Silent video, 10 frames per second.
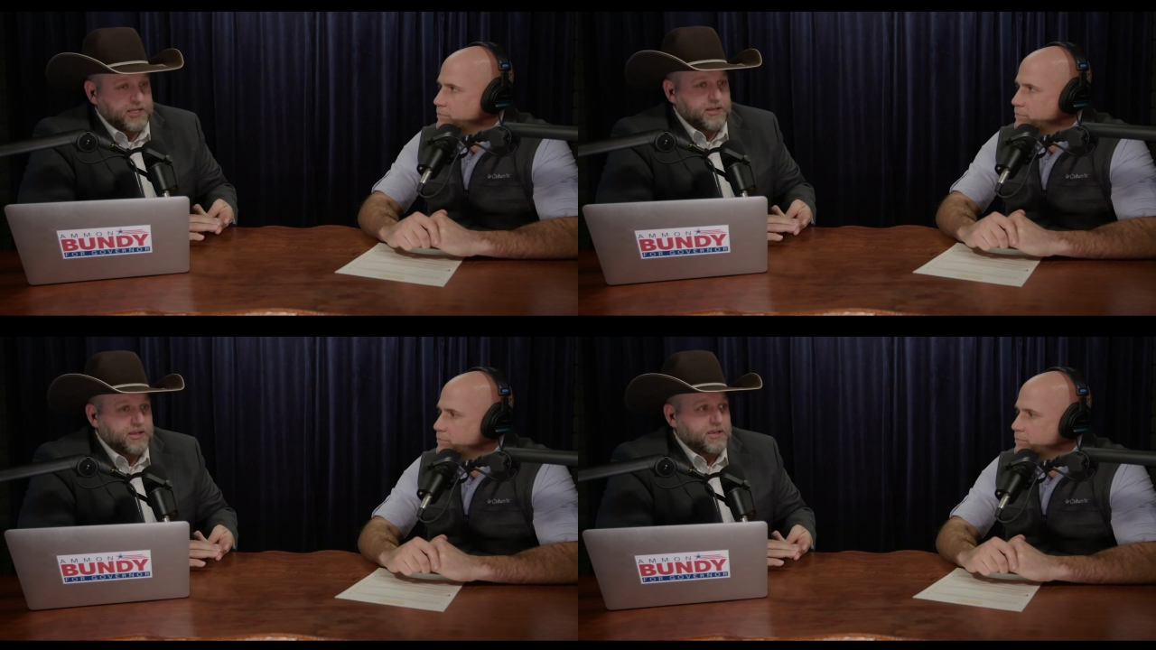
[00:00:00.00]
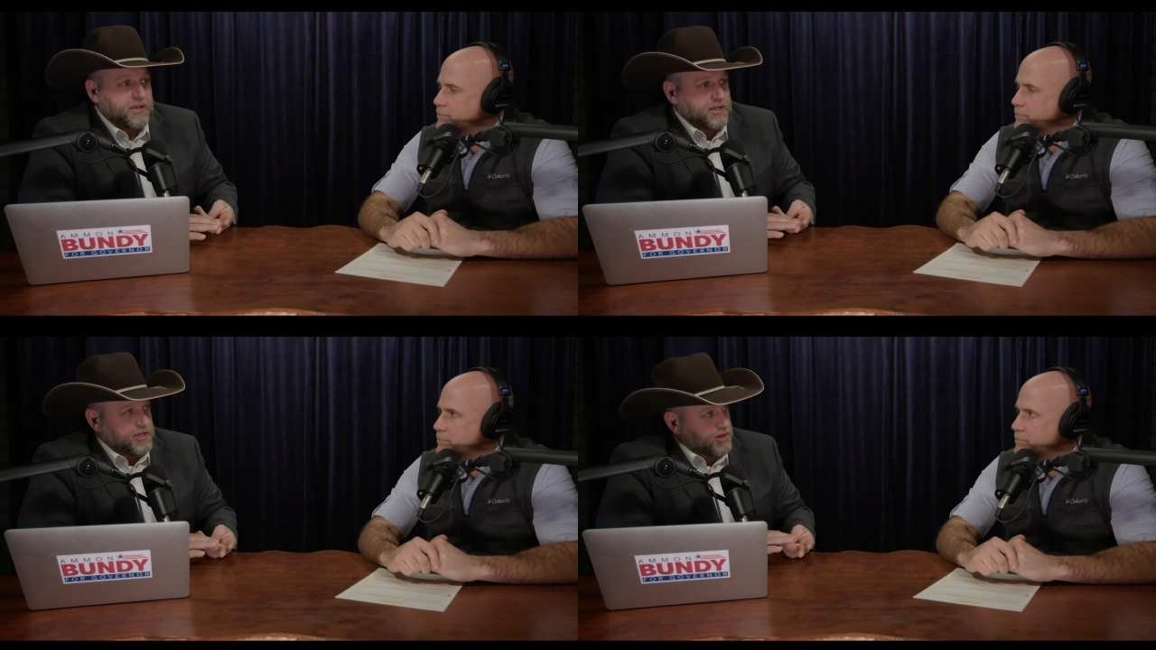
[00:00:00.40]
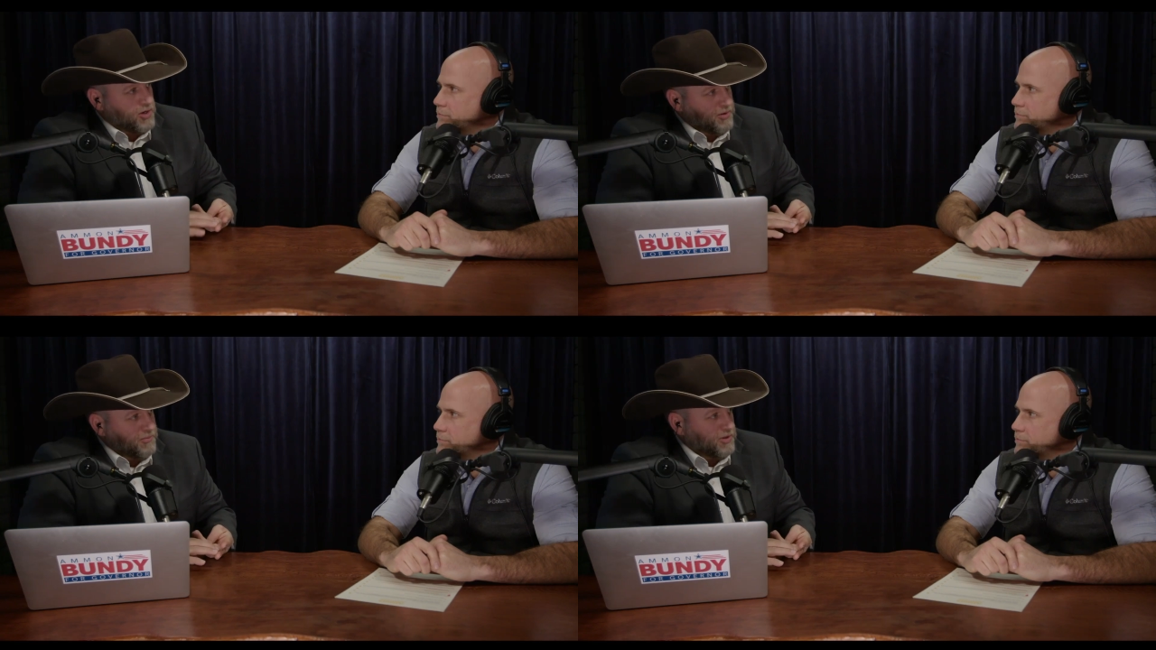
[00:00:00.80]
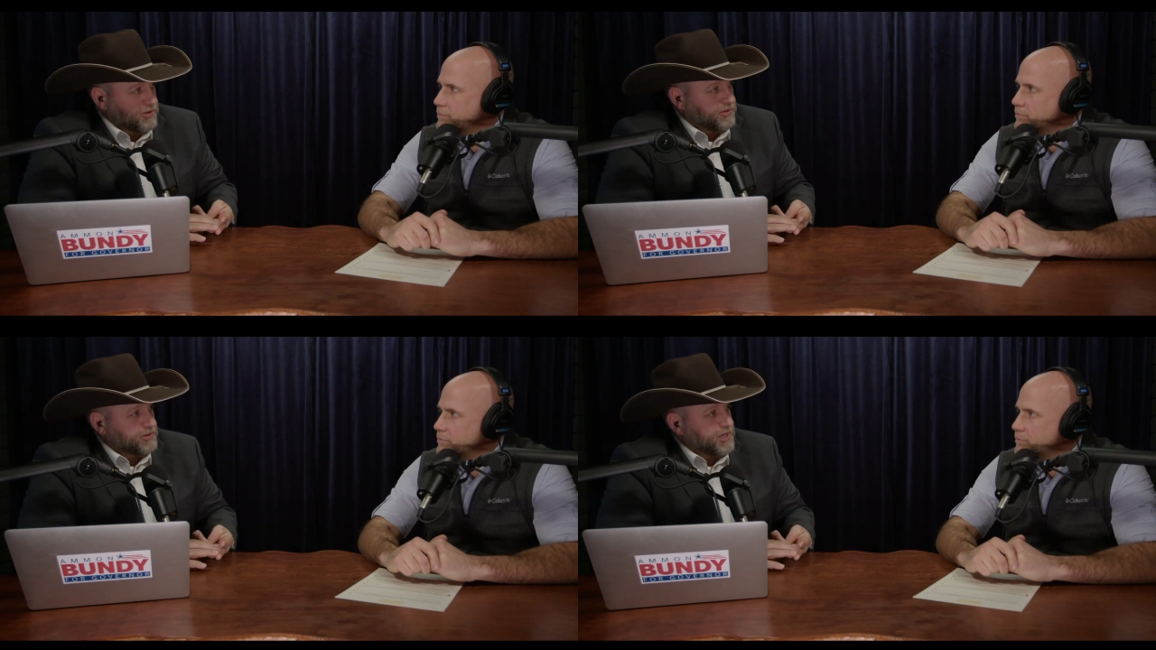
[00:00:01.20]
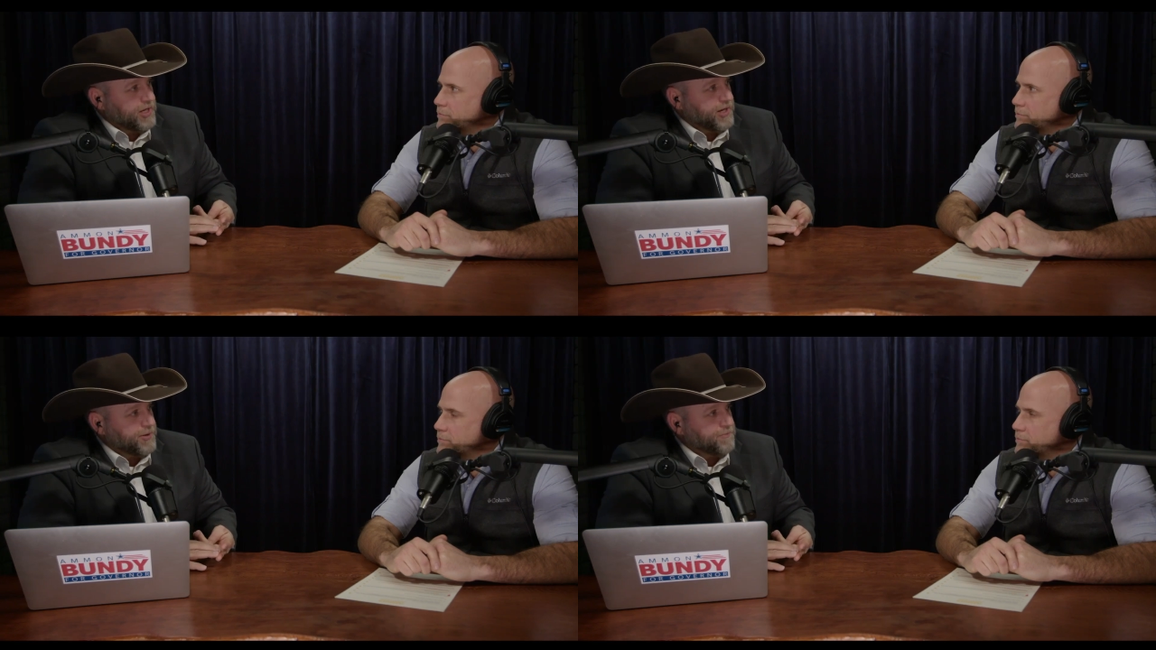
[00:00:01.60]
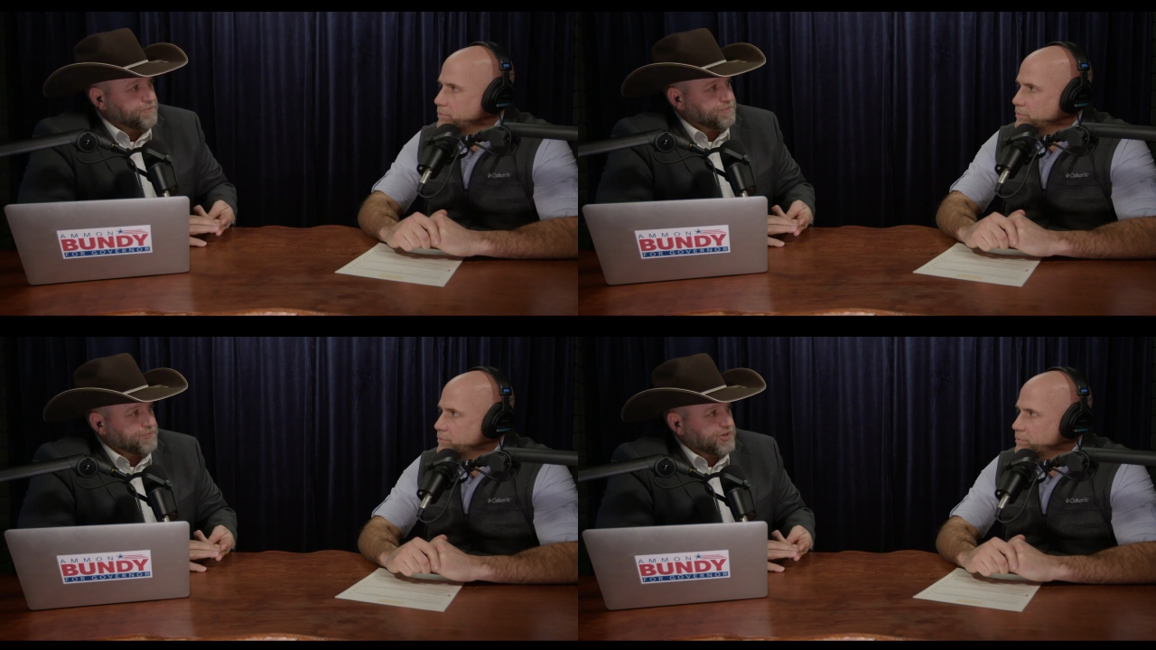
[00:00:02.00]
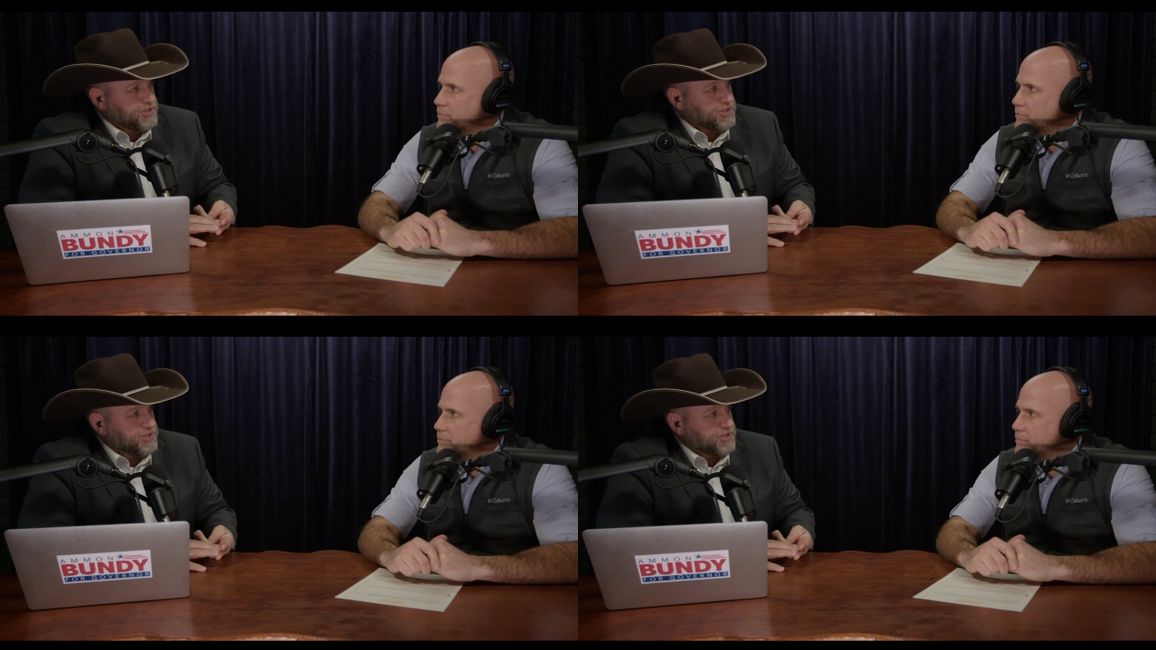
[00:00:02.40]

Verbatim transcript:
Speaker 1: second, your criminal um,